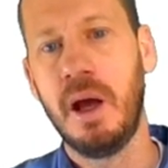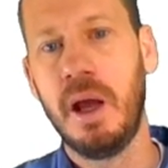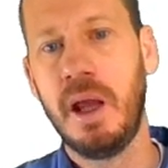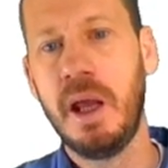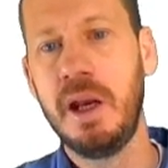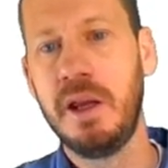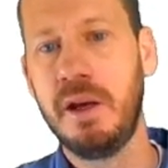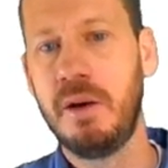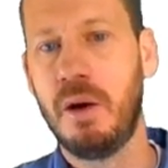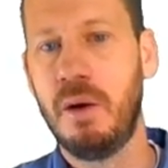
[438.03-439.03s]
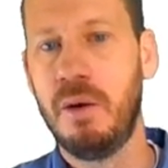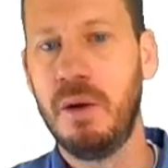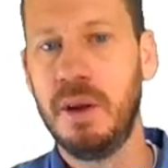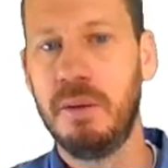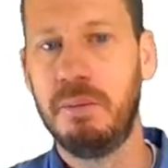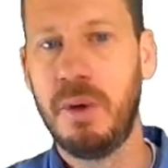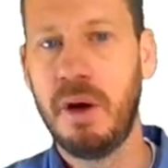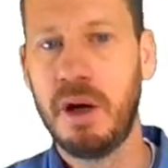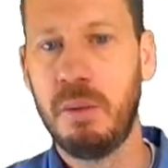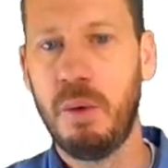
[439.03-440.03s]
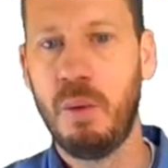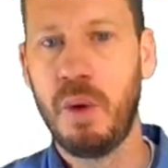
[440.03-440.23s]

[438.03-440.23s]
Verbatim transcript: Uh, in here on the bottom,